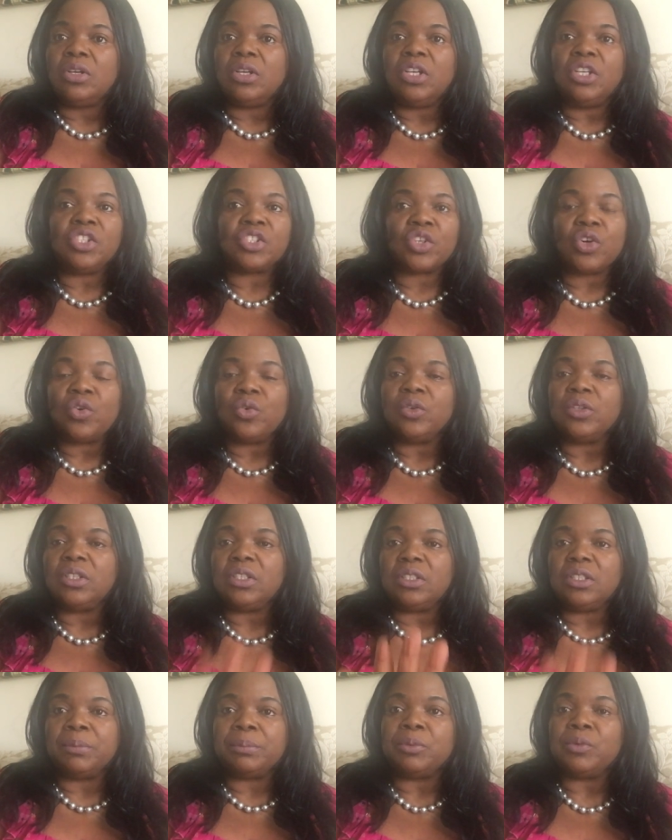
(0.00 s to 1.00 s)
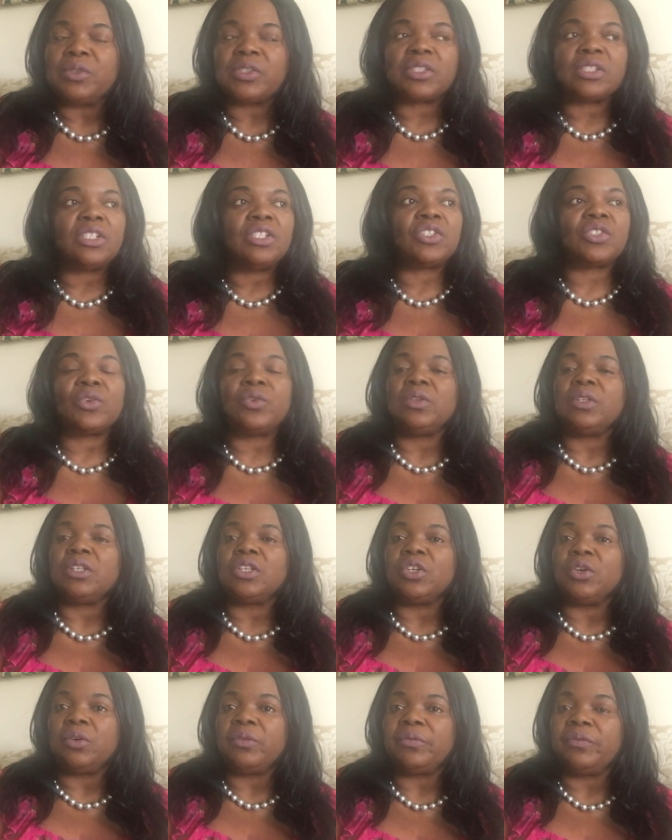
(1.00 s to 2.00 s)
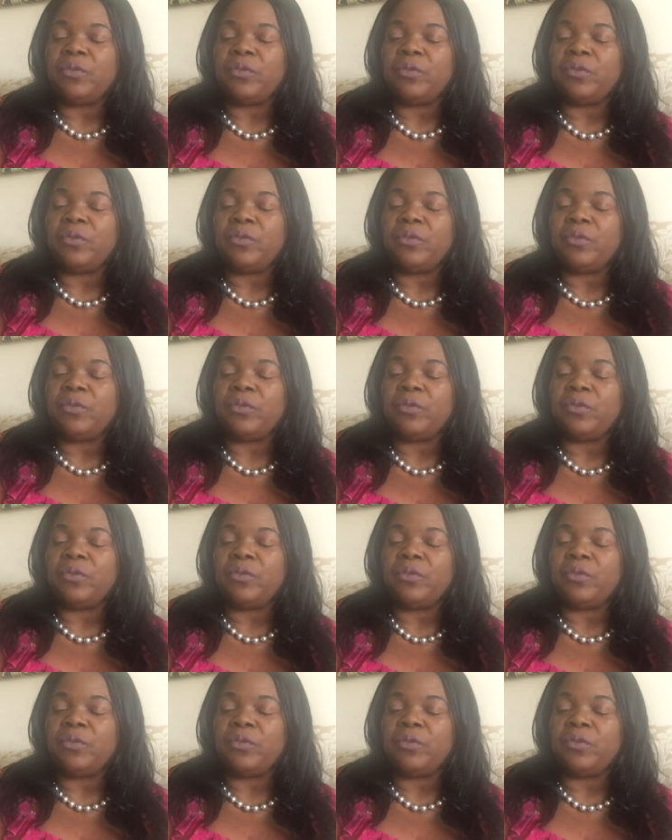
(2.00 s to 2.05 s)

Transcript: is only, the booster is only good